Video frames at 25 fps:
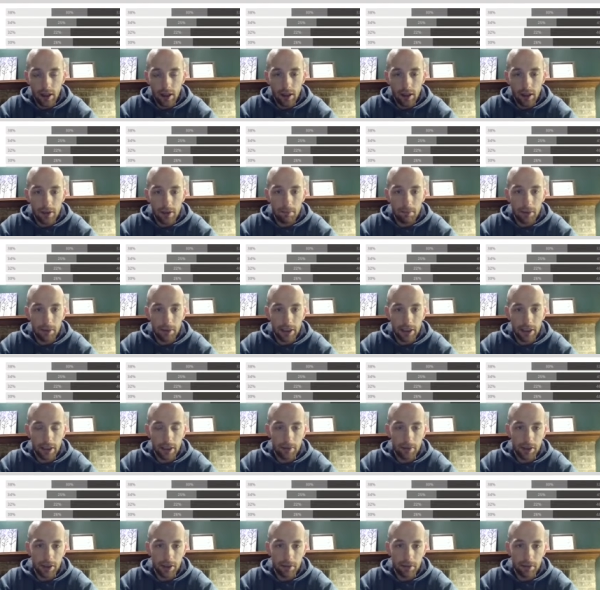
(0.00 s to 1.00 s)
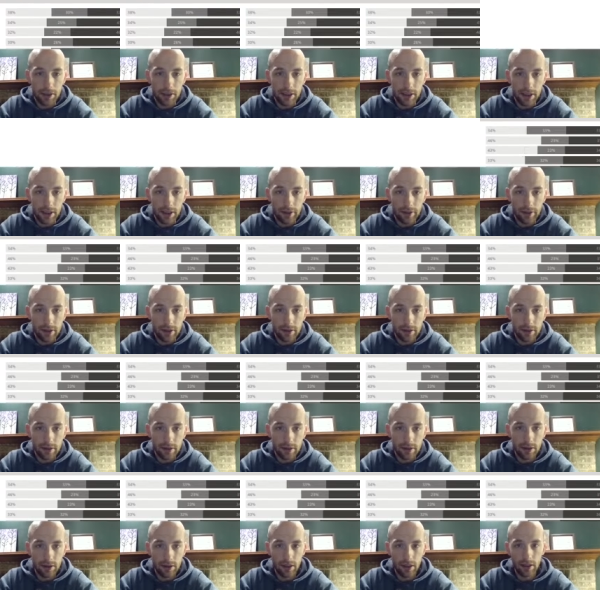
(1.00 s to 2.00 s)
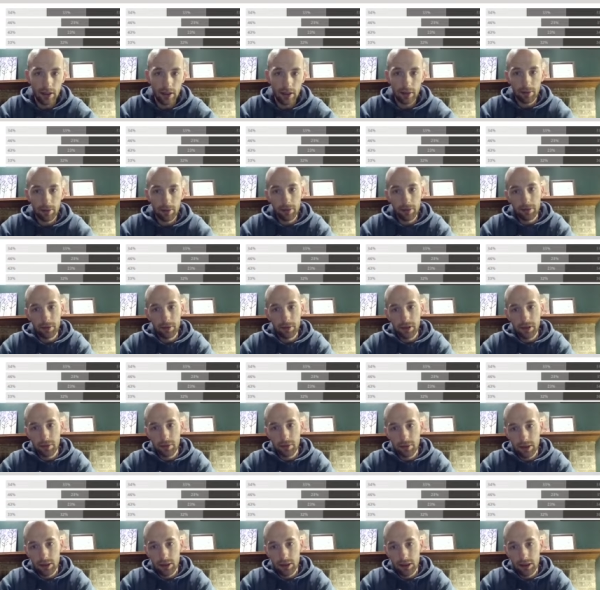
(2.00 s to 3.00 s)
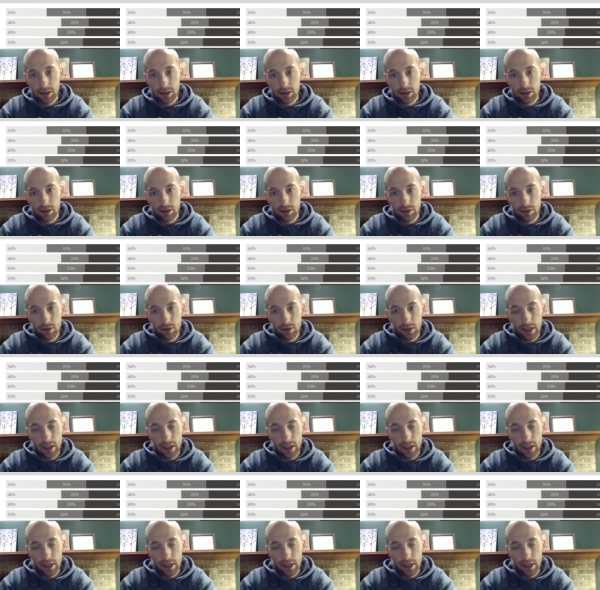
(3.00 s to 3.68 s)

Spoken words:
But yeah, bishop d7. They played bishop e2,